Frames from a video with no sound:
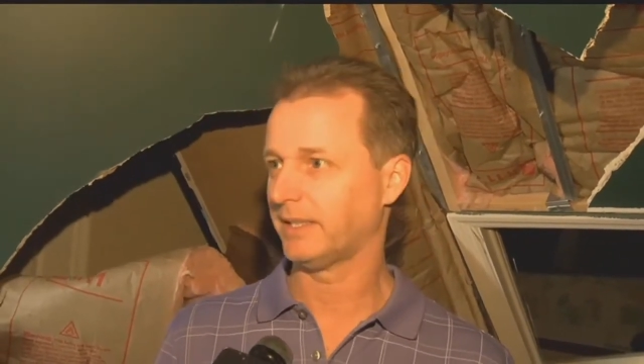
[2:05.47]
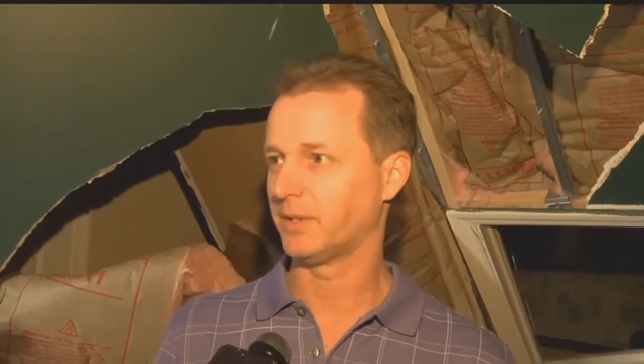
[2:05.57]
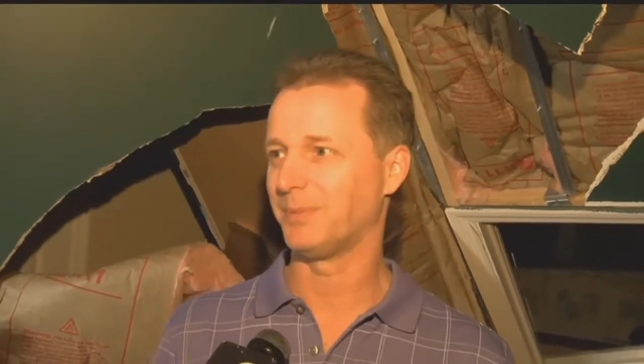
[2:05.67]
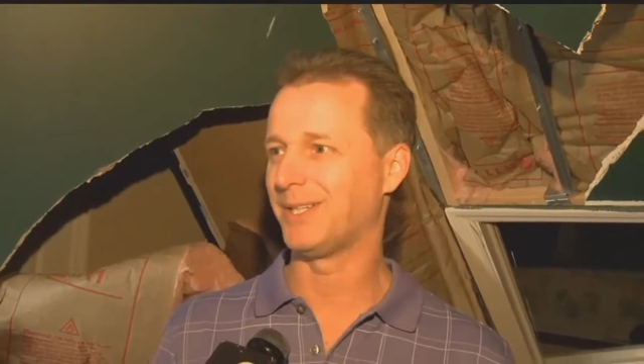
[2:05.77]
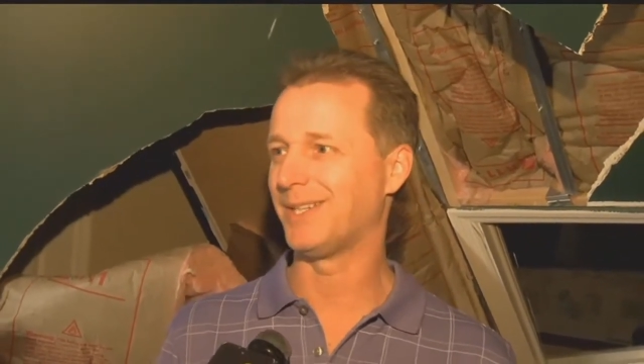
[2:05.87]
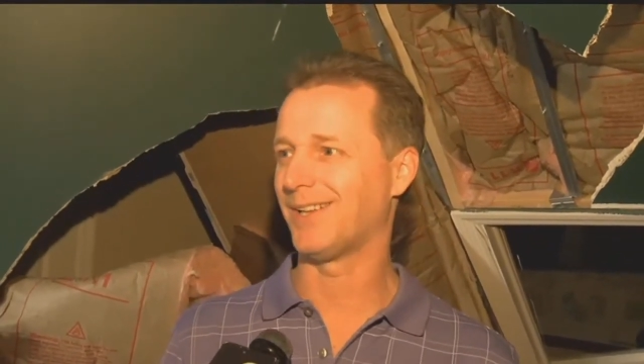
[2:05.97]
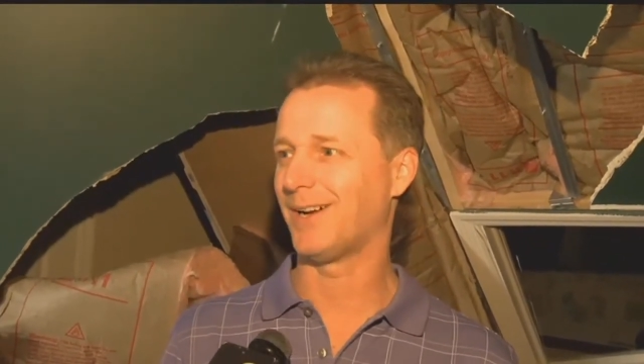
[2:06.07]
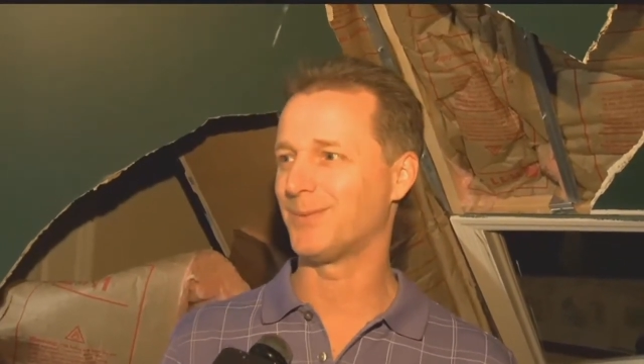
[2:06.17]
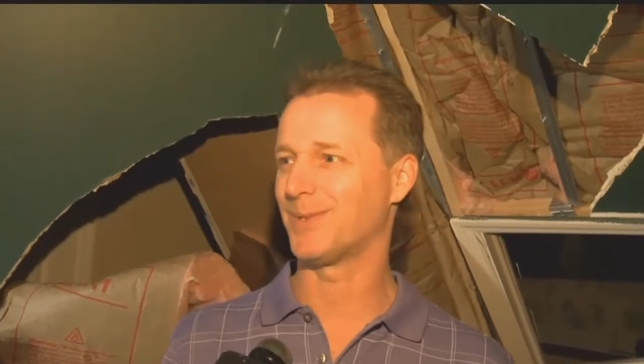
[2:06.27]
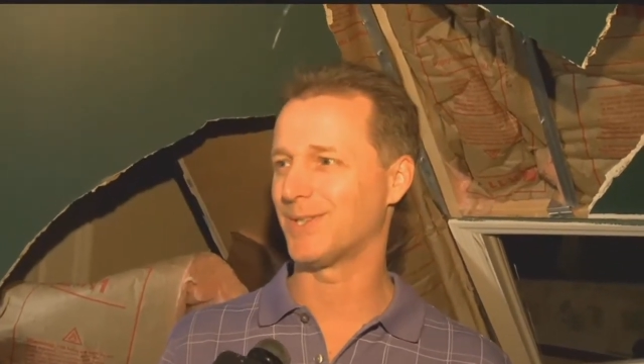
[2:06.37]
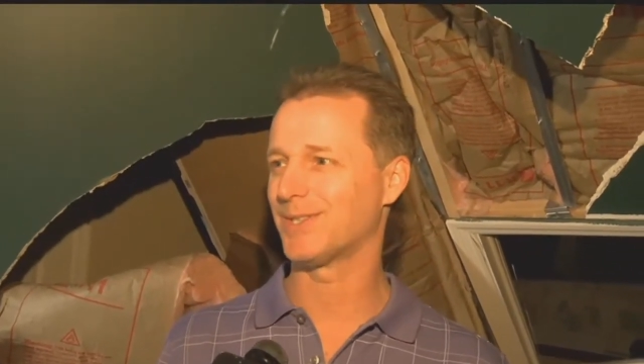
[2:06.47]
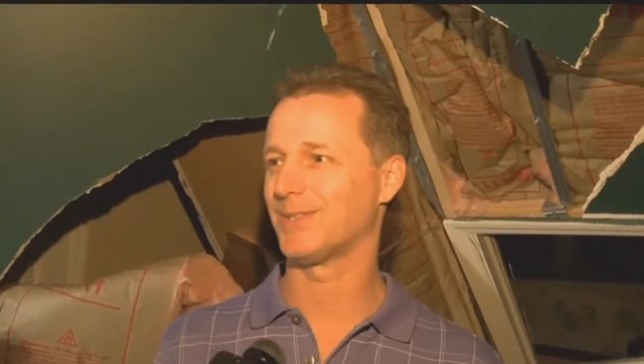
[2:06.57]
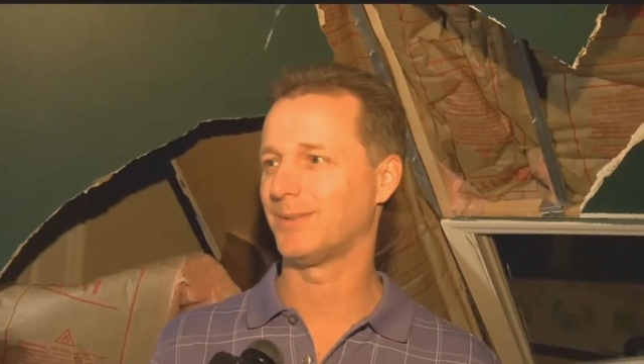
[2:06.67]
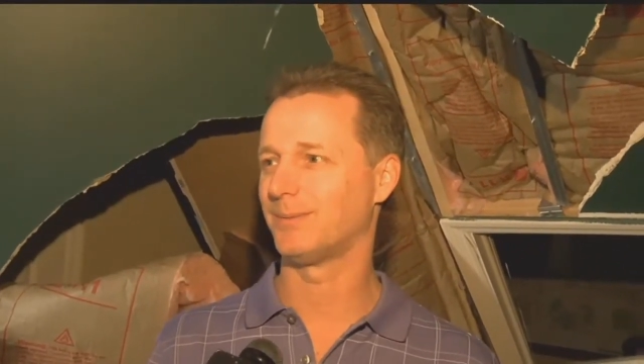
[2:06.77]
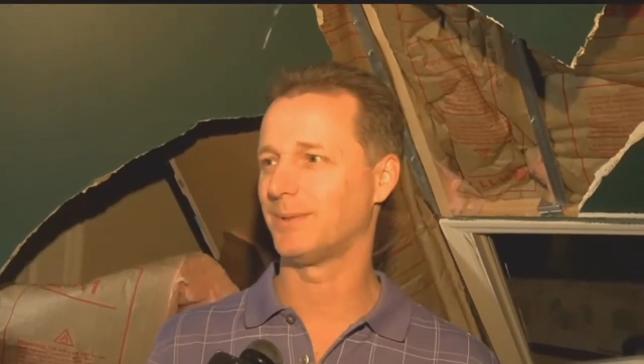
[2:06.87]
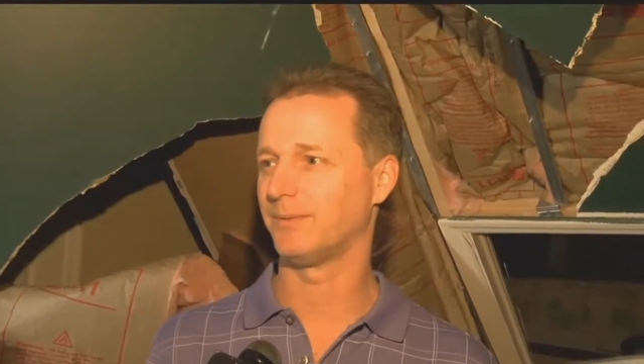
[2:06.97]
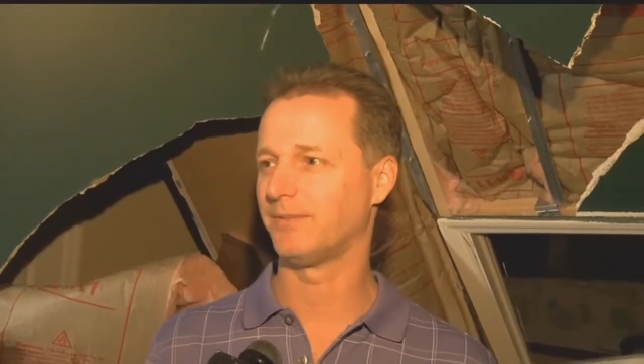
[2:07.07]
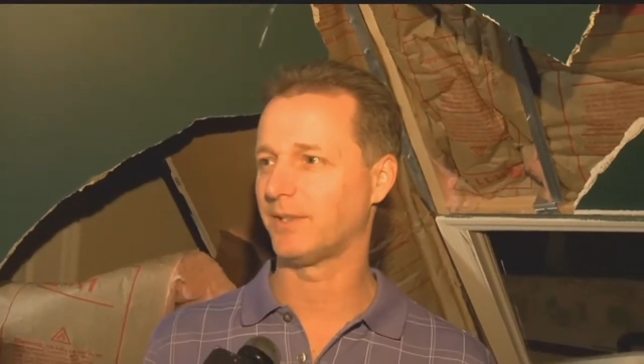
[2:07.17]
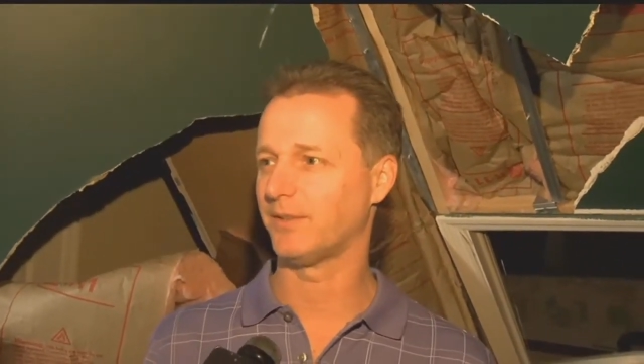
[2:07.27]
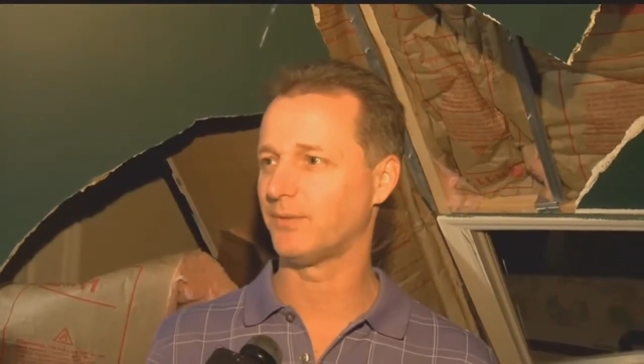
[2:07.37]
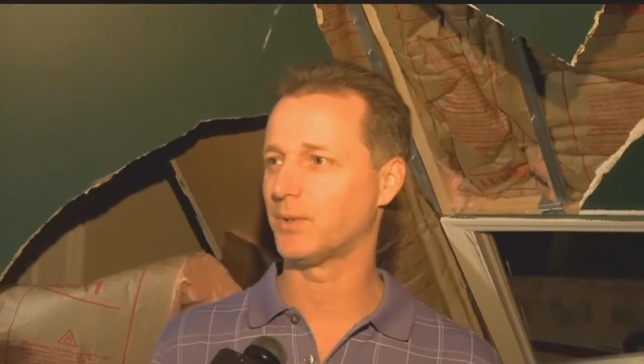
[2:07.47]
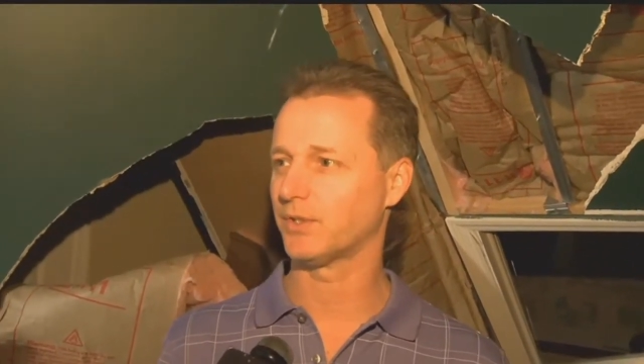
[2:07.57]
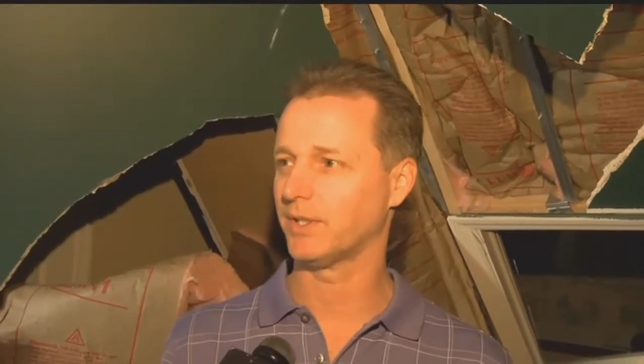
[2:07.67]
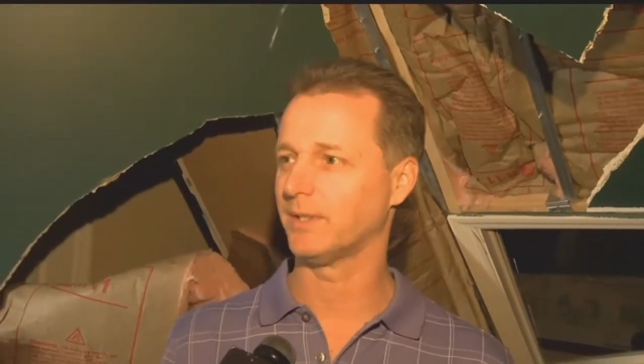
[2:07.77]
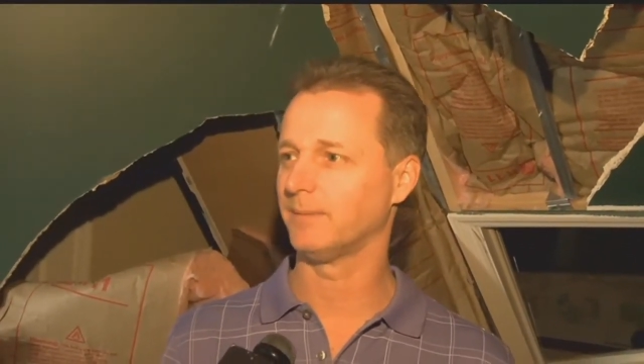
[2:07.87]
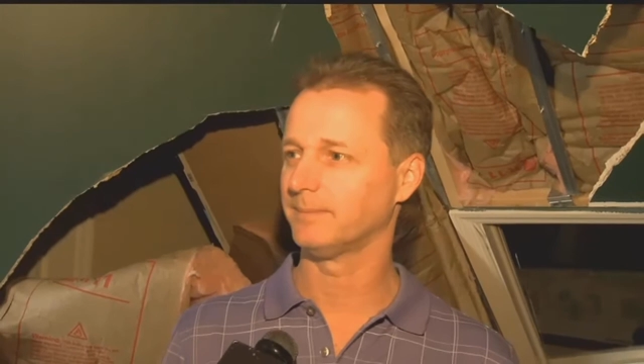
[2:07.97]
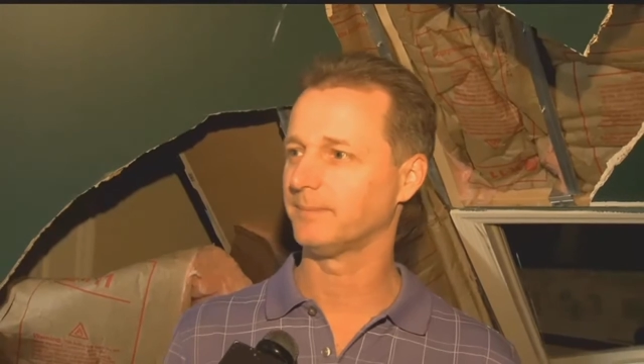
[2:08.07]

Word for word: it could be a lot worse. So we're very fortunate.